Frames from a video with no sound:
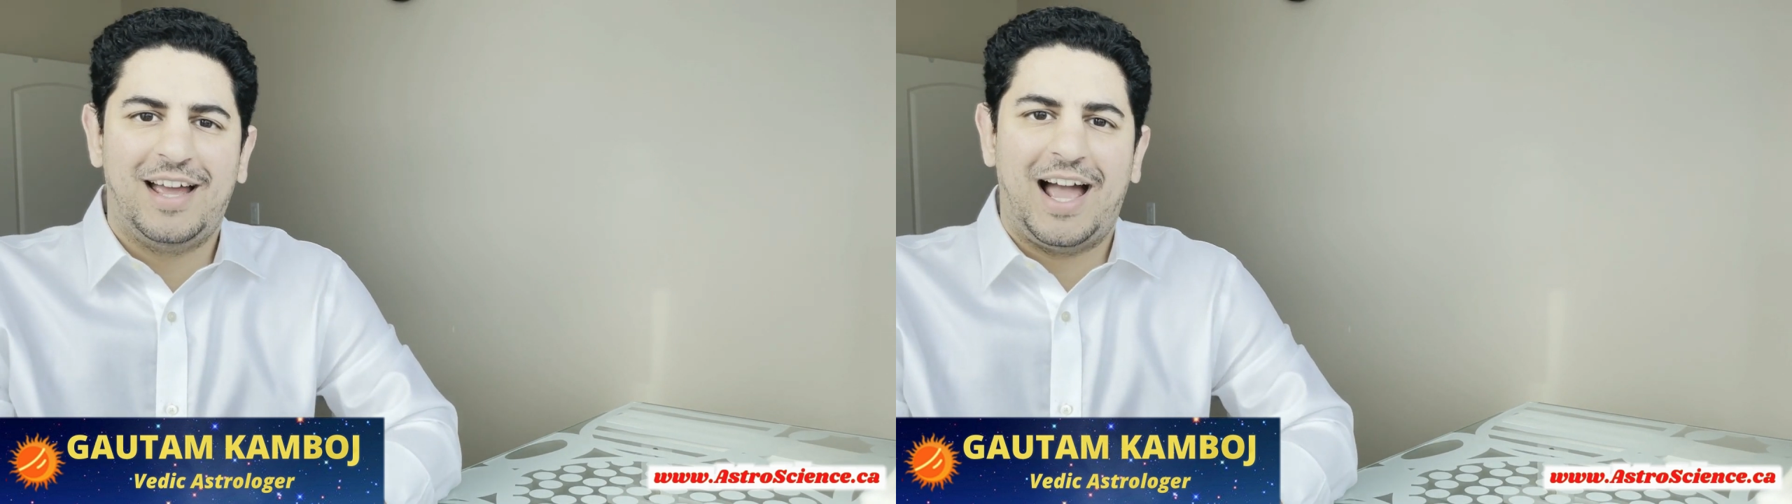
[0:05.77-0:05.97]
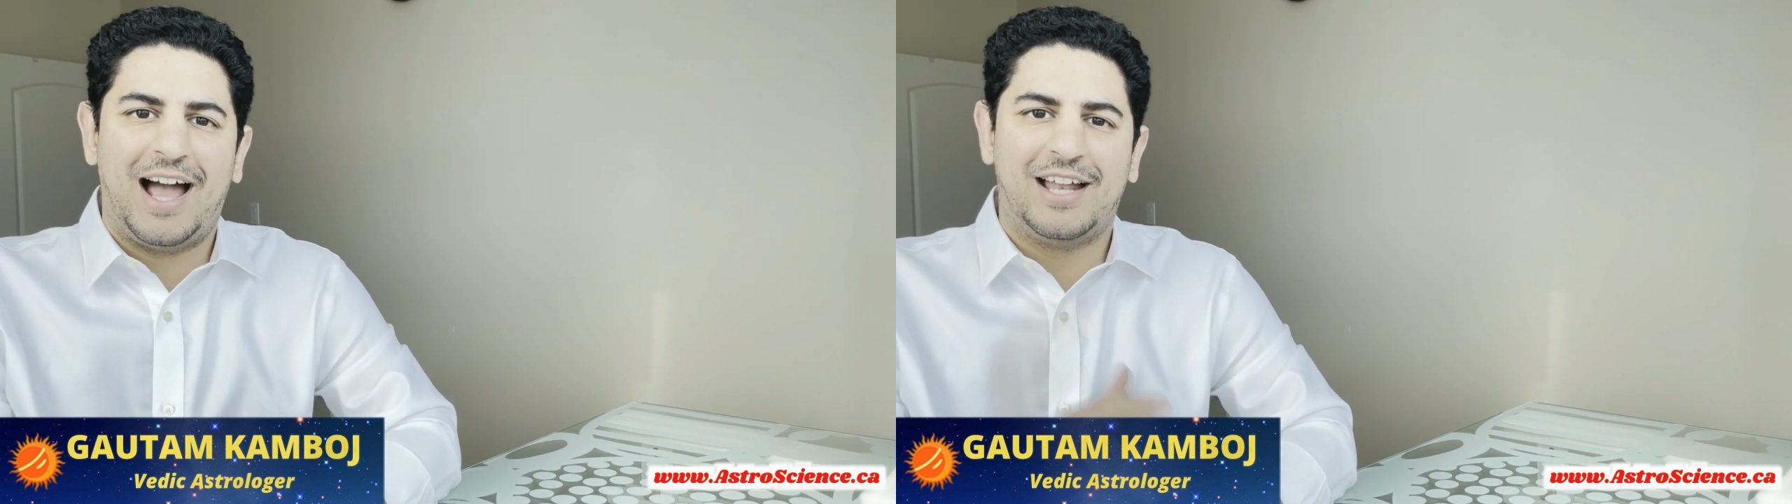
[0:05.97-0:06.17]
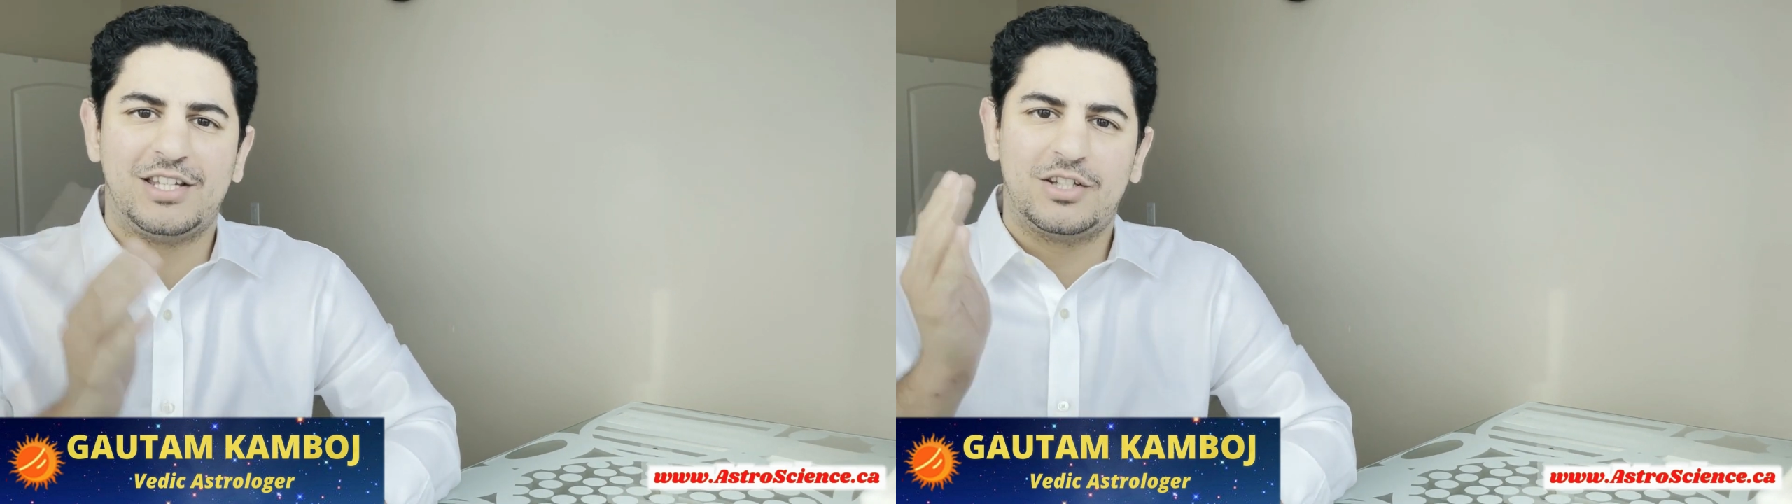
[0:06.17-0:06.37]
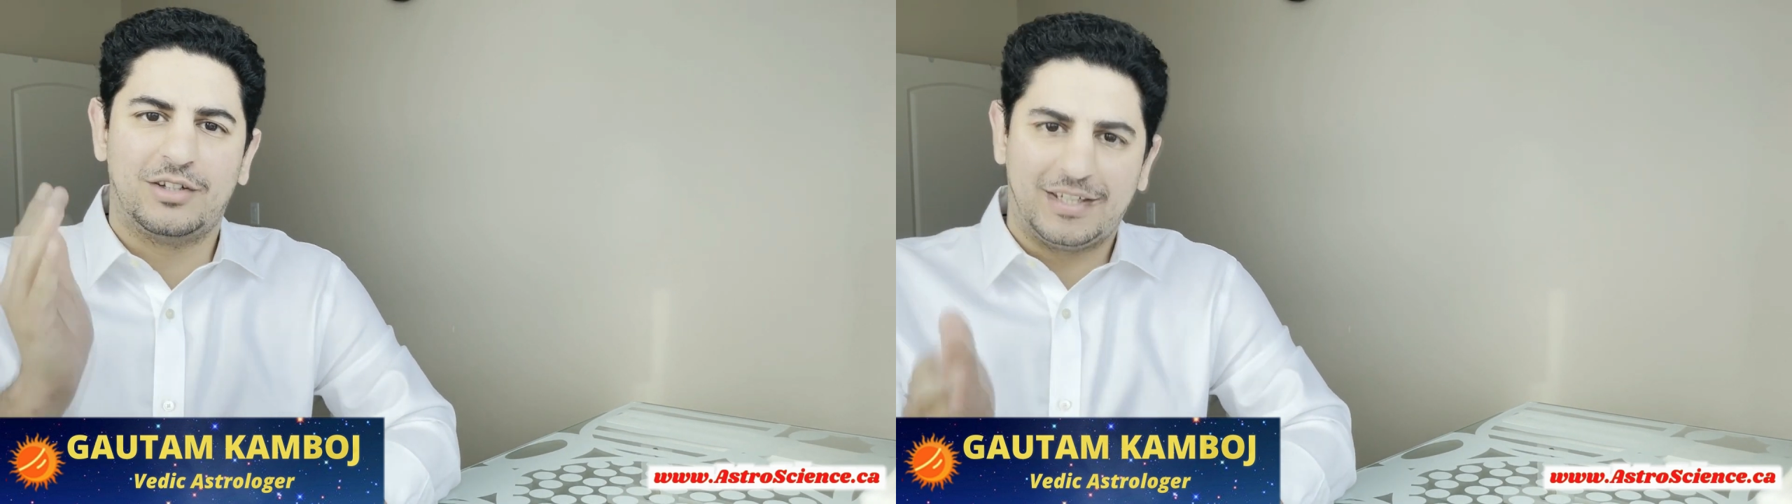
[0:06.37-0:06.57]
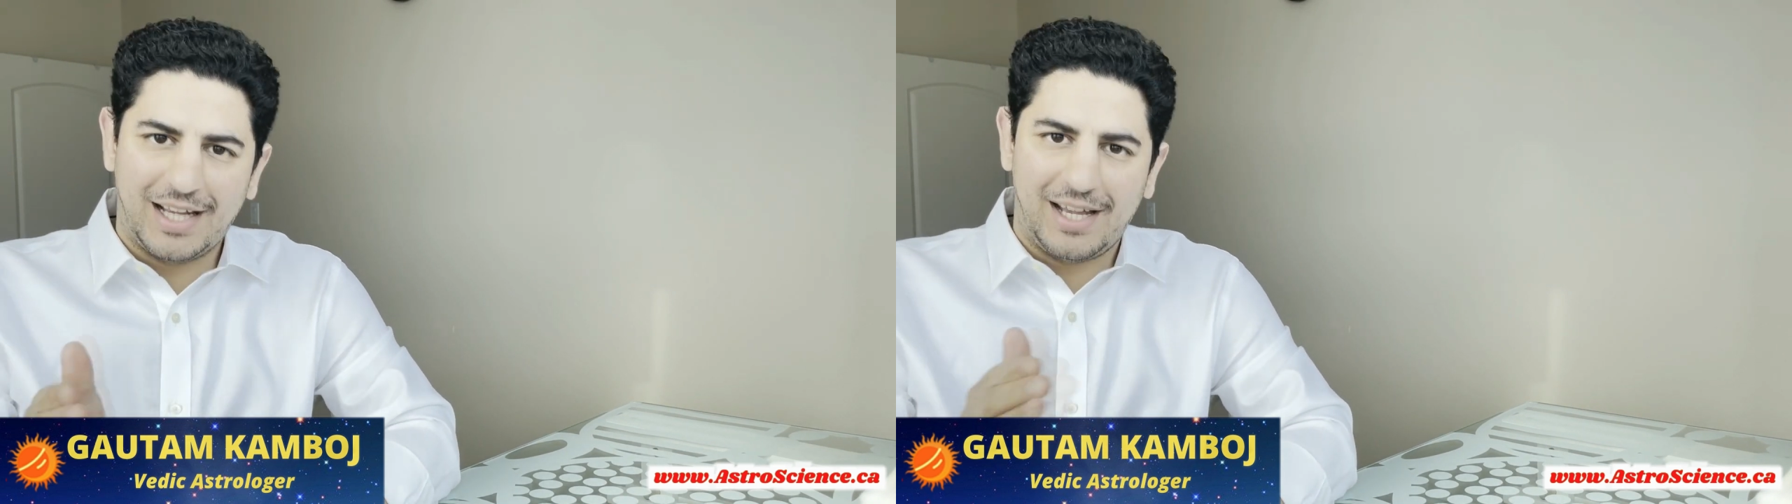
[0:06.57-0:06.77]
and
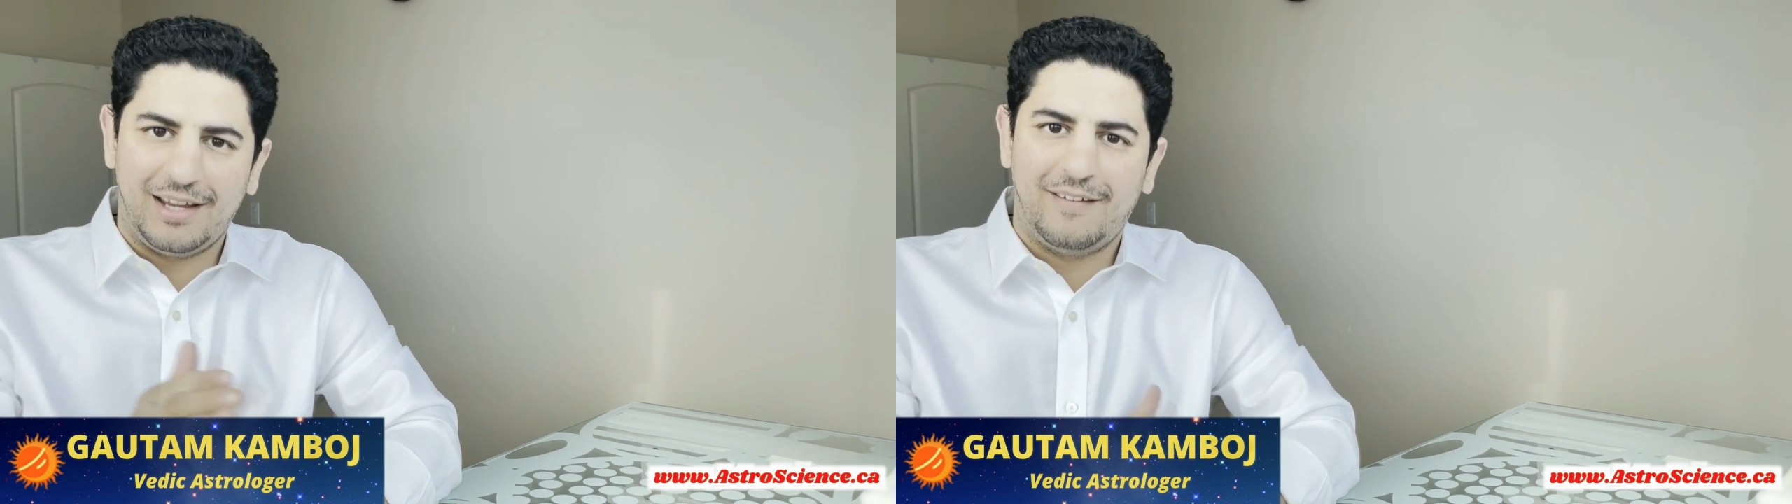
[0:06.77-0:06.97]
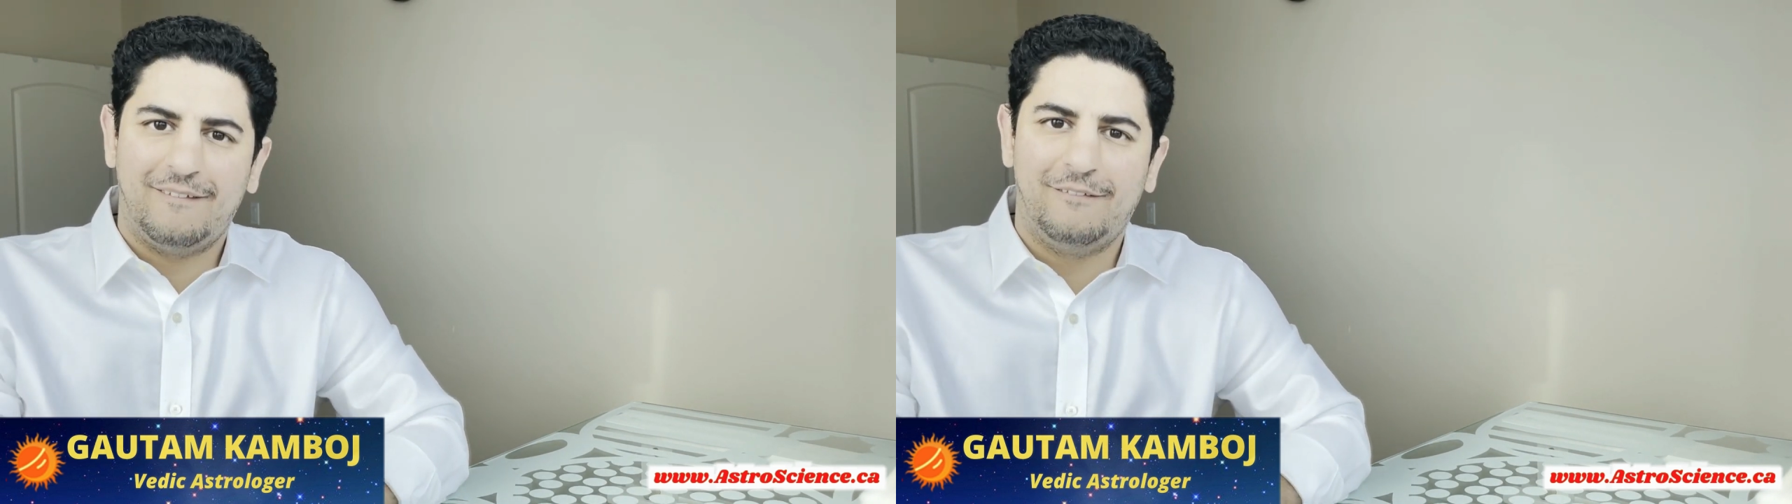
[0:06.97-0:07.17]
today